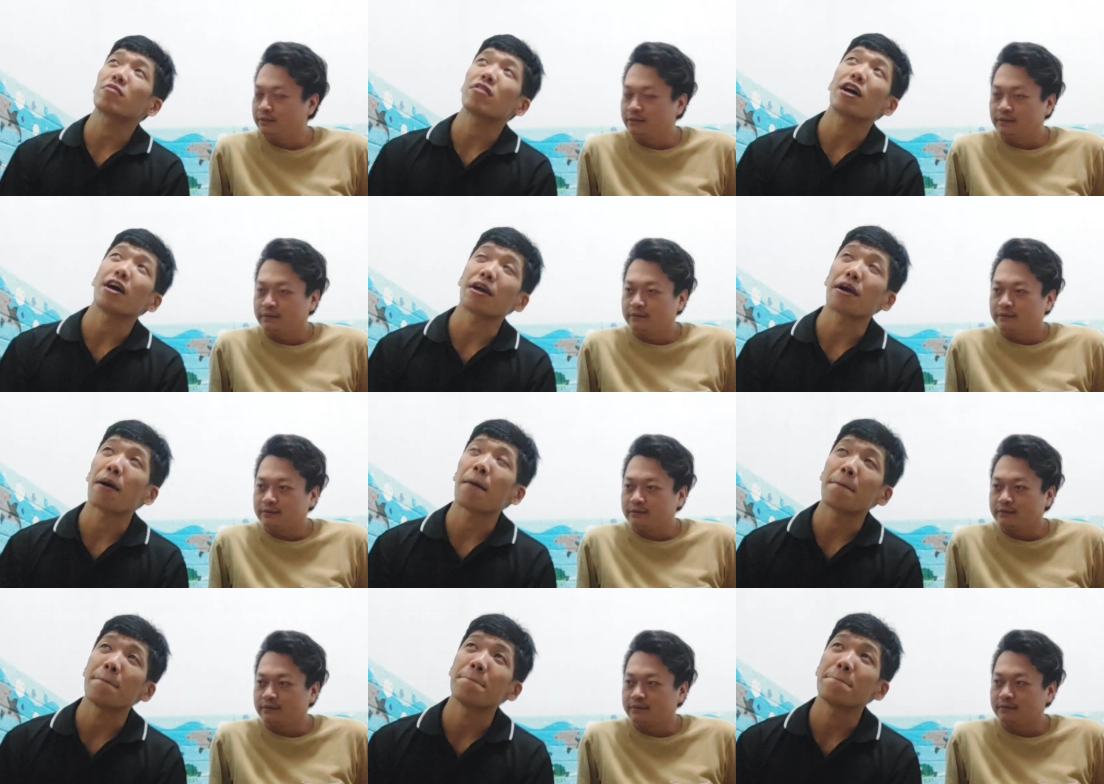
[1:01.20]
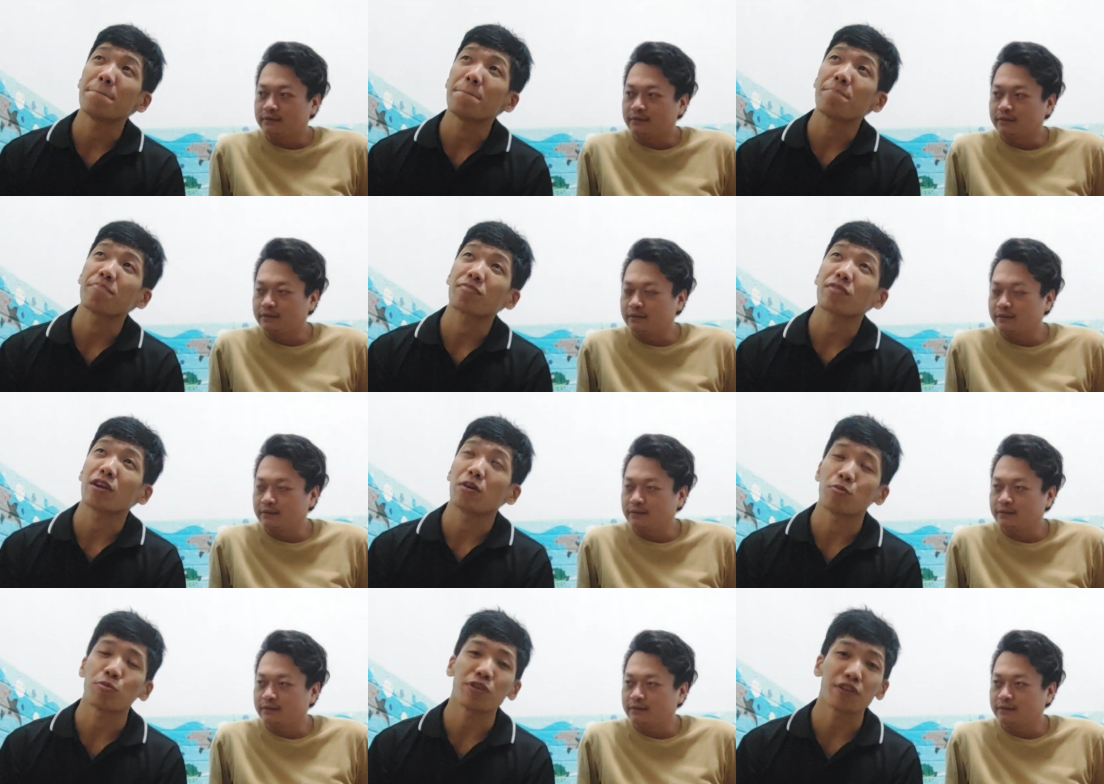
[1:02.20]
Speaker 1: like um
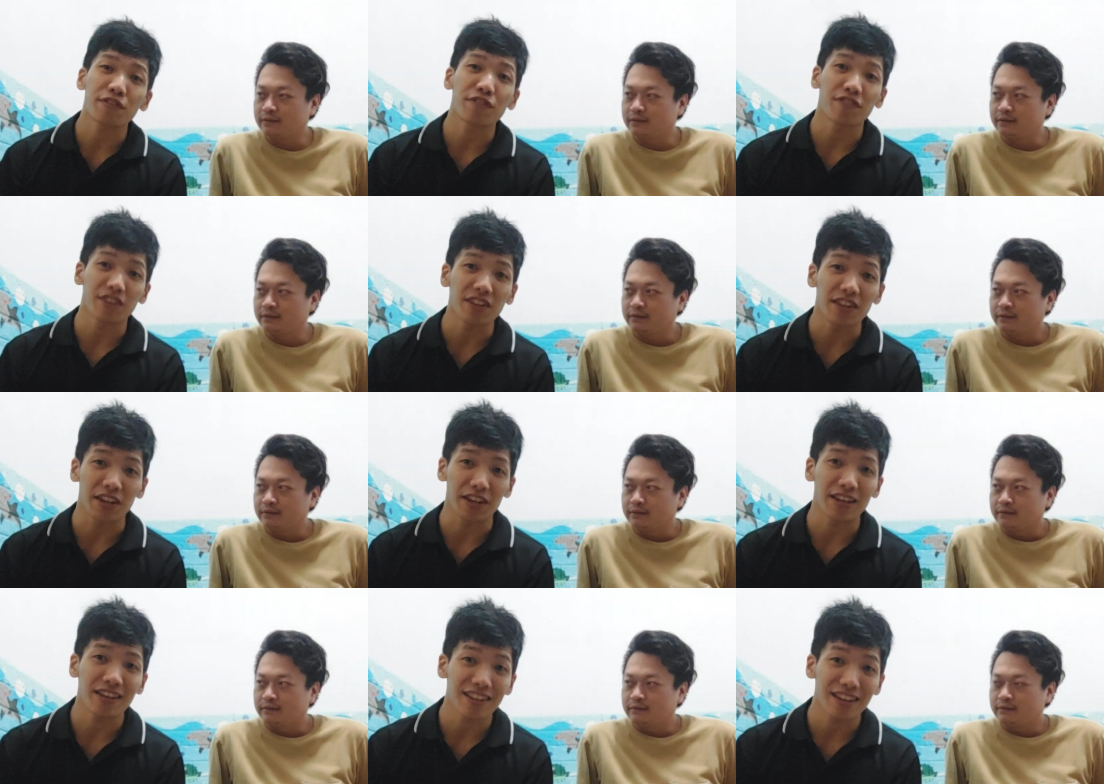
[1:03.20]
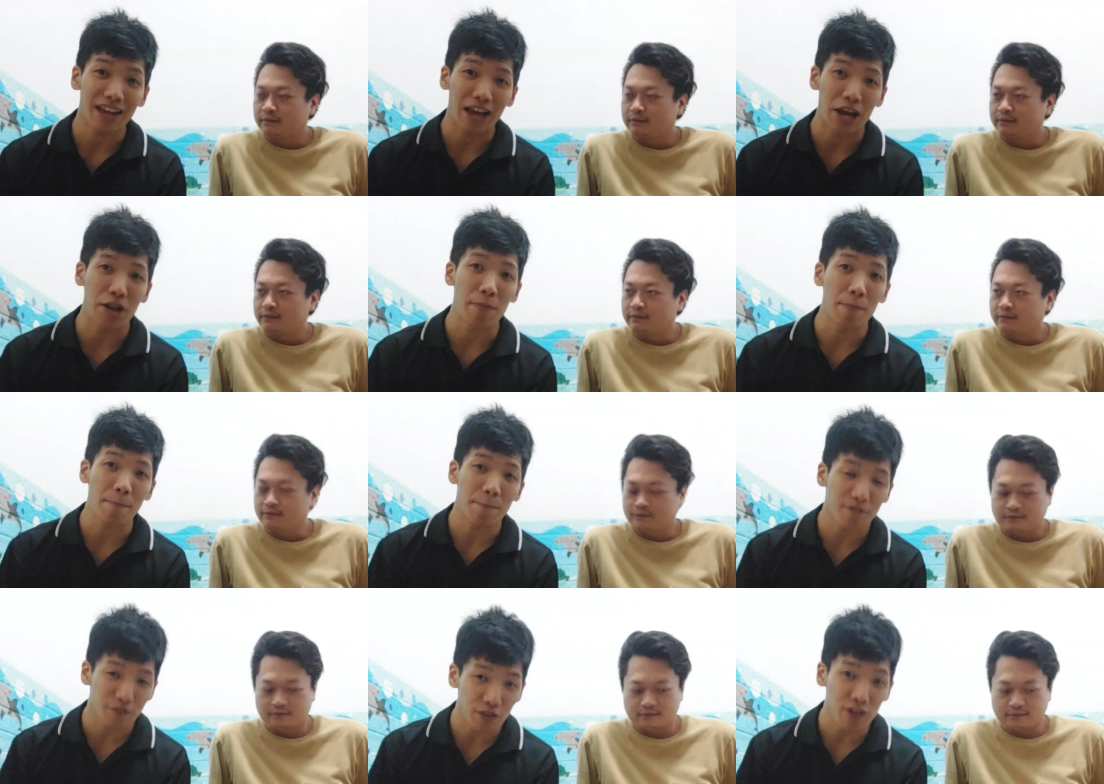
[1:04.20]
weird feeling at the
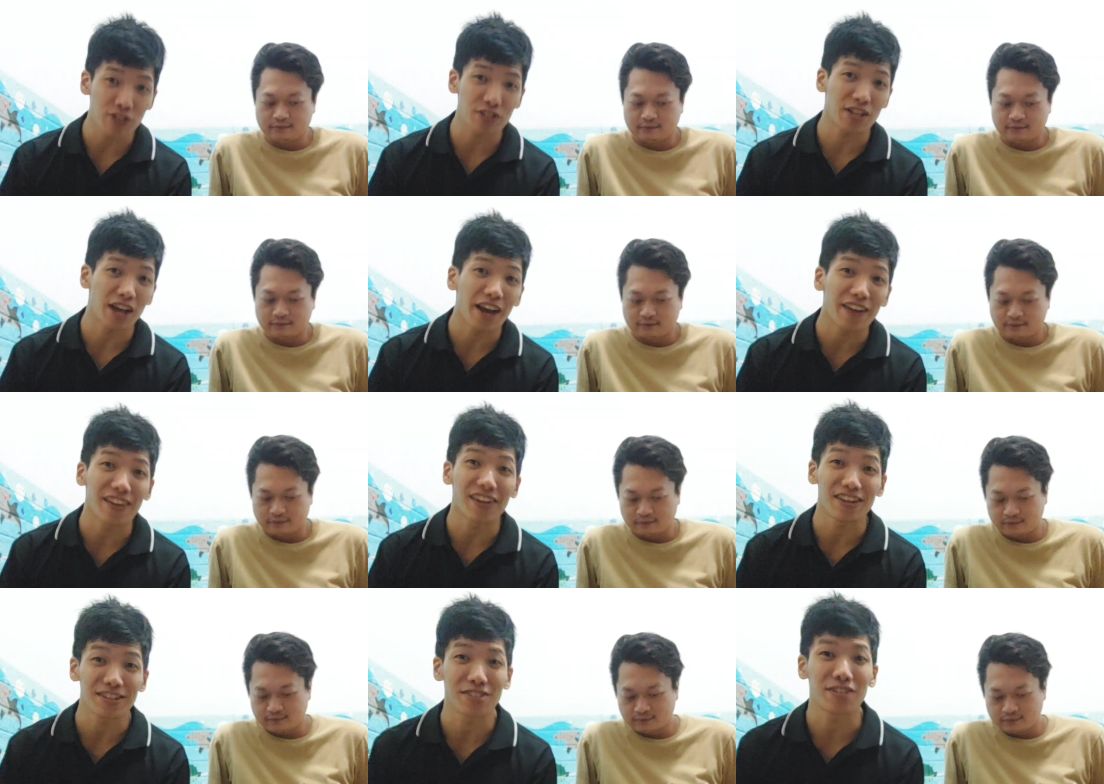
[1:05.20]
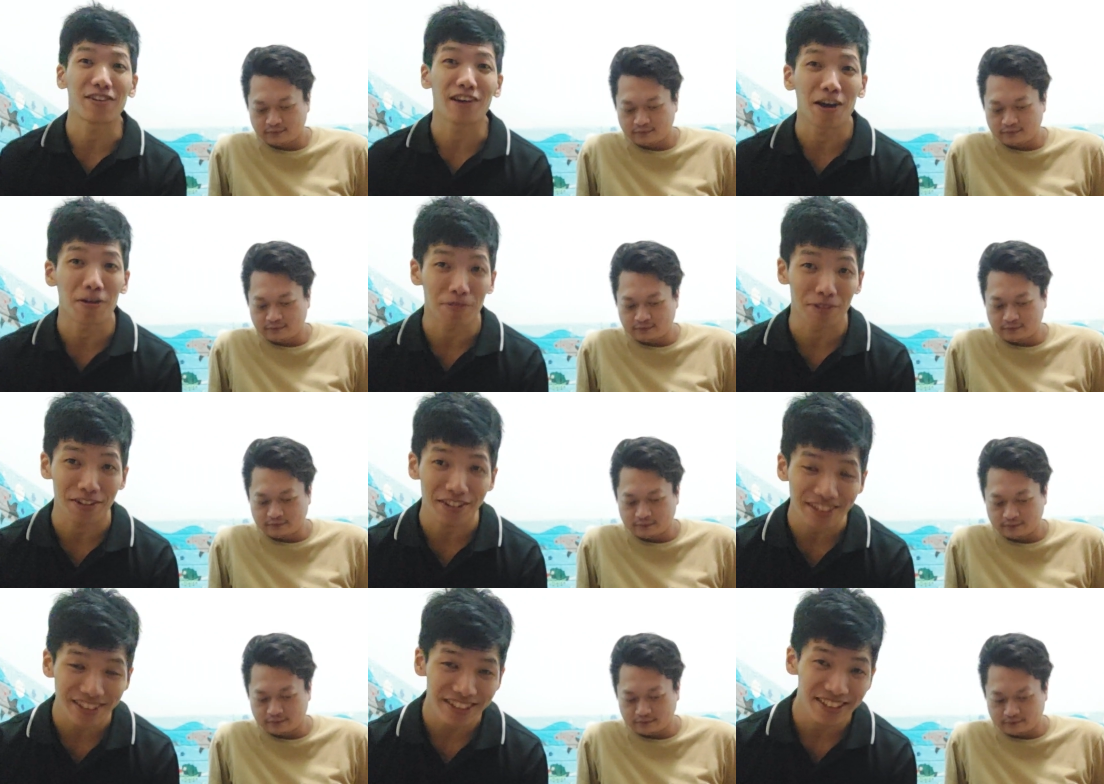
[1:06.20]
first time that I saw
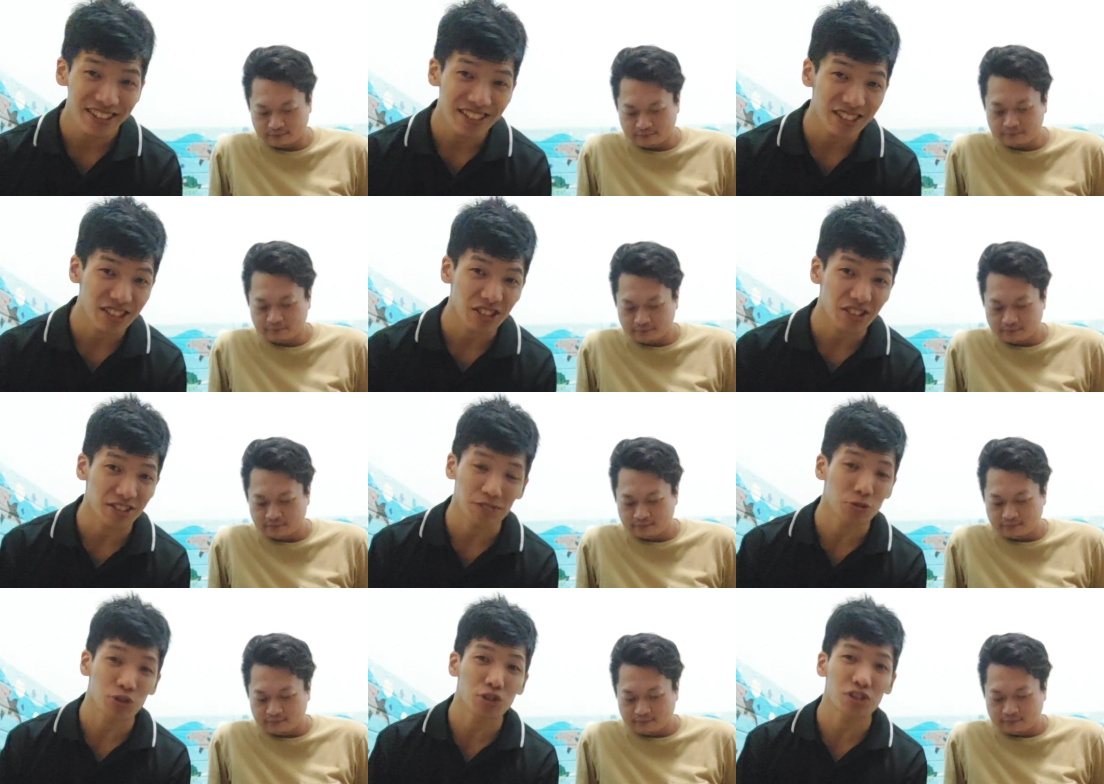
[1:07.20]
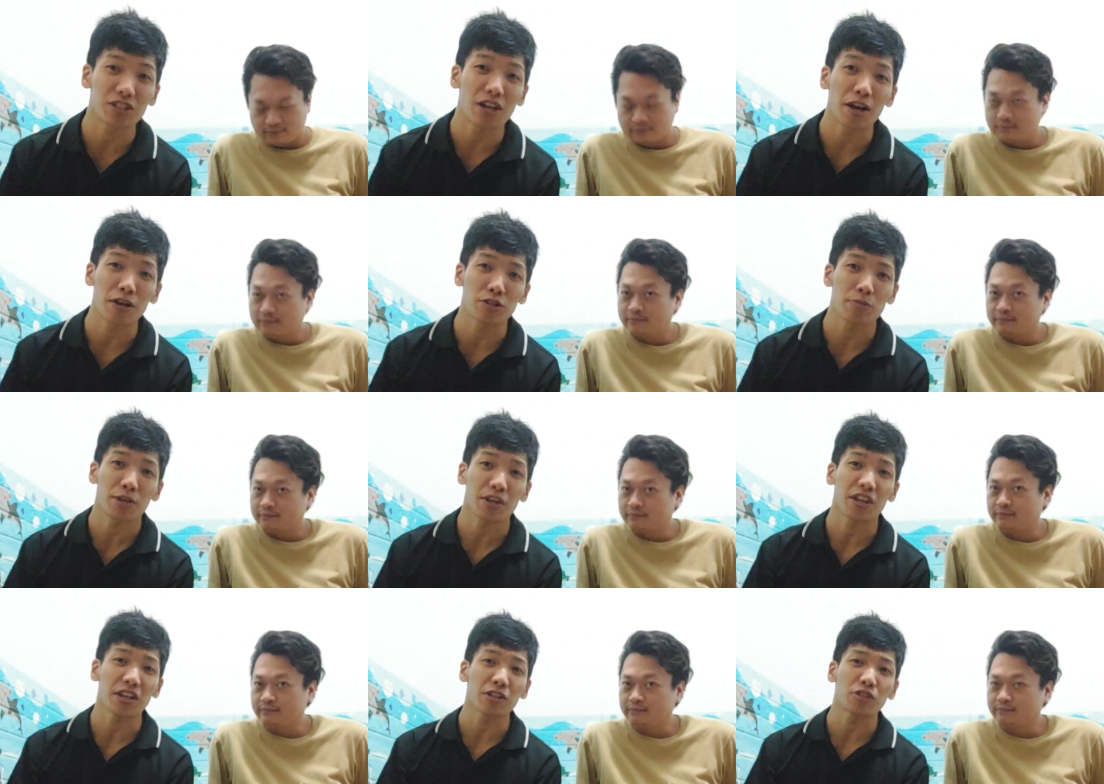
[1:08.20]
Alwin. So we just start
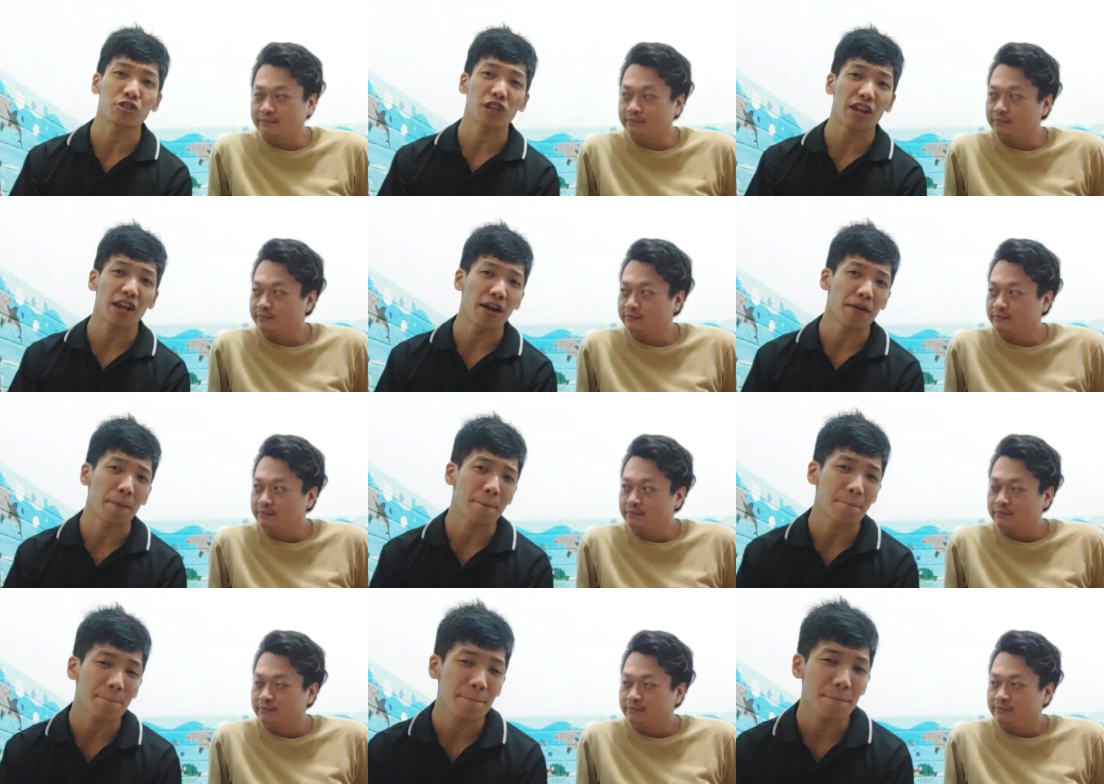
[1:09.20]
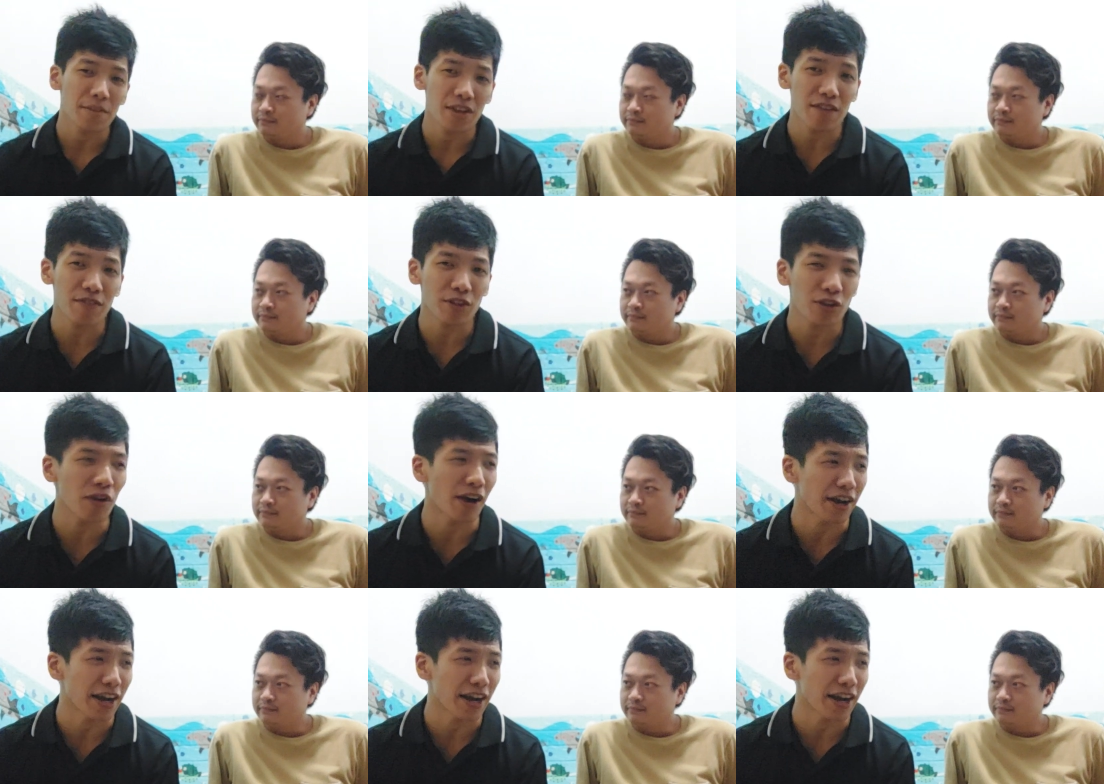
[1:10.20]
speaking English, and I, even though I